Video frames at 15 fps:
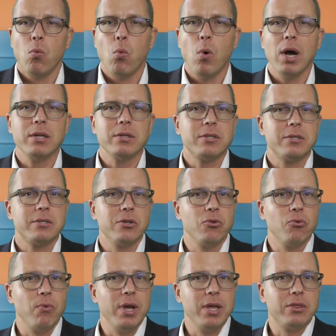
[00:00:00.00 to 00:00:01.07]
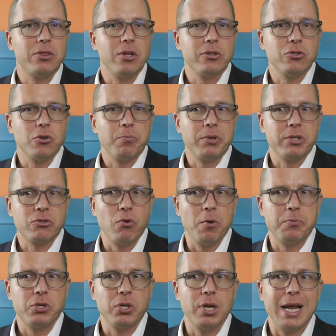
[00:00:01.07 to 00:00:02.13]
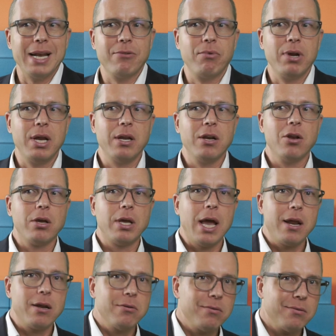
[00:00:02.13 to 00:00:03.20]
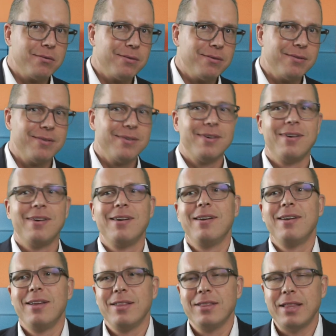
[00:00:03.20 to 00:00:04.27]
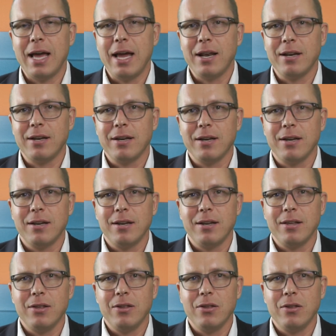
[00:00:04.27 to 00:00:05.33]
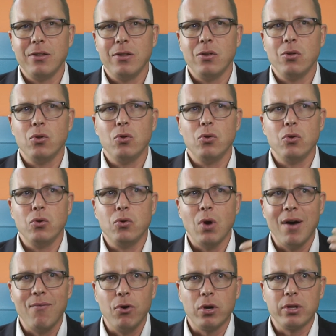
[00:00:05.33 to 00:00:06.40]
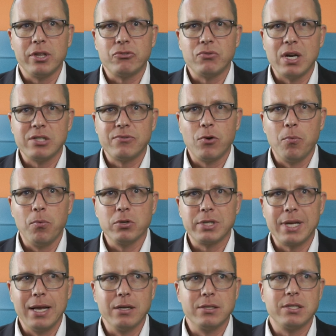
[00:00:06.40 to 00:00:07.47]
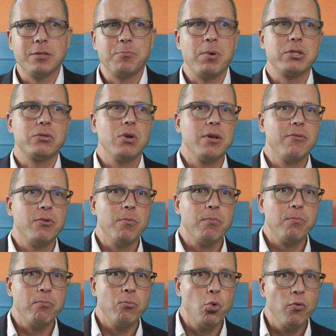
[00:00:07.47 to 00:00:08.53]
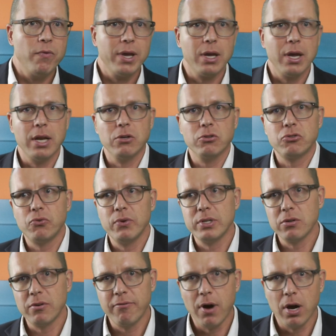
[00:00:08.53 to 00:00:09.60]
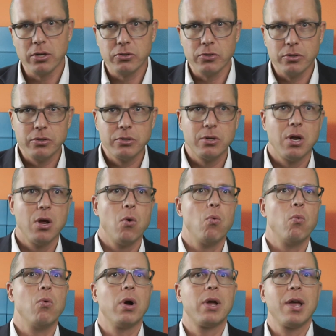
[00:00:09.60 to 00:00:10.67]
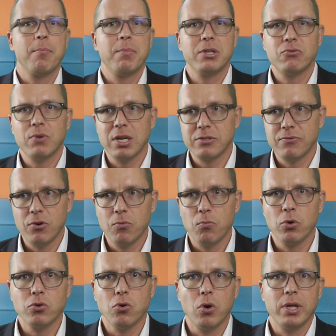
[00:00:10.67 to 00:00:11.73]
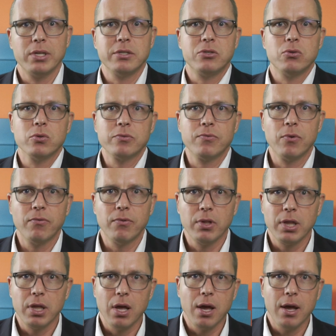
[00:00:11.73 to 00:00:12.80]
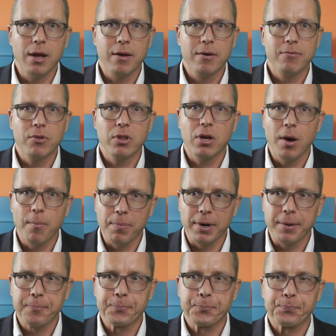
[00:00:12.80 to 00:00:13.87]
Once you read the job description and read it again, then you have a look at the transferable skills, especially if you're moving industries or functions. What can be transferred? What knowledge is useful for the uh, for the company?